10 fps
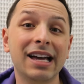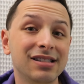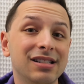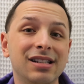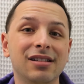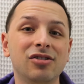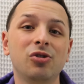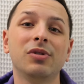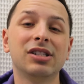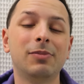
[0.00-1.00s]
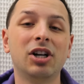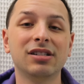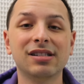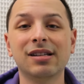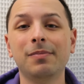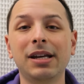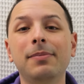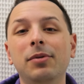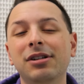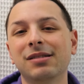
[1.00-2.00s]
hesitant to respond to some
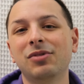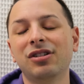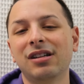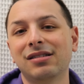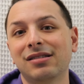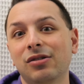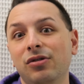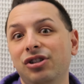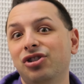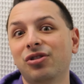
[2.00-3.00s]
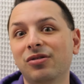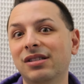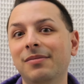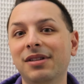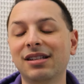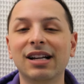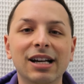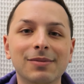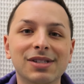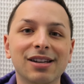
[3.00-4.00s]
people because I'm not necessarily sure some of the
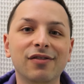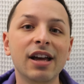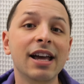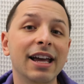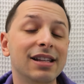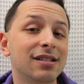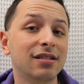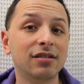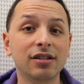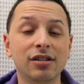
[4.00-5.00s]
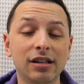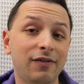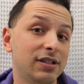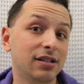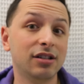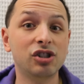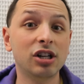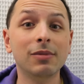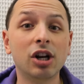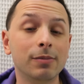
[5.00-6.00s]
times if it's an if it's a
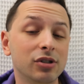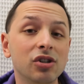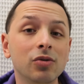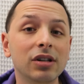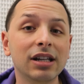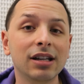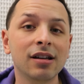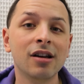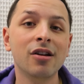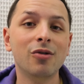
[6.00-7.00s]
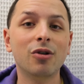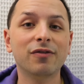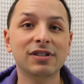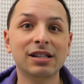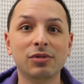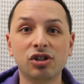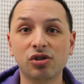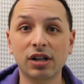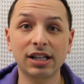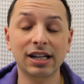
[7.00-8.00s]
legitimate opportunity or if it's someone
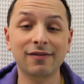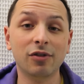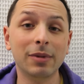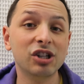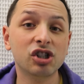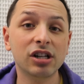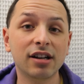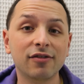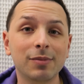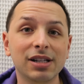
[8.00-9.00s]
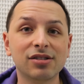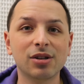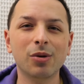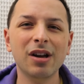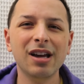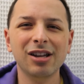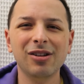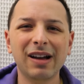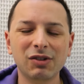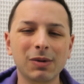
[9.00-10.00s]
just trying to get information out of me. So
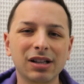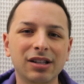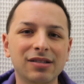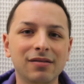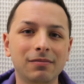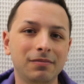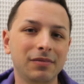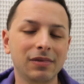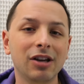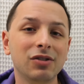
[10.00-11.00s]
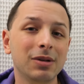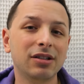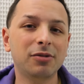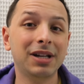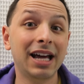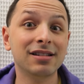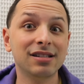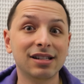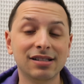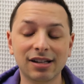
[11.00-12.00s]
you have to be a little you have to be a little bit
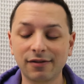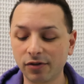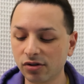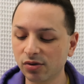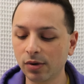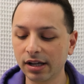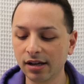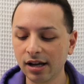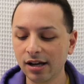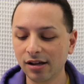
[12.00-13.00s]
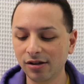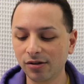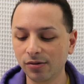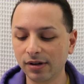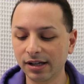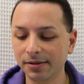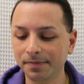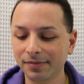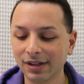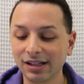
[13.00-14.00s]
hesitant at first when you
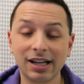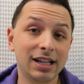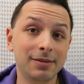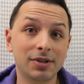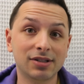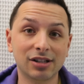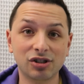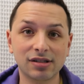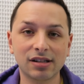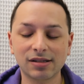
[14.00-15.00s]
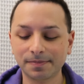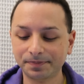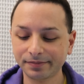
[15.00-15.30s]
um, get emails such as this.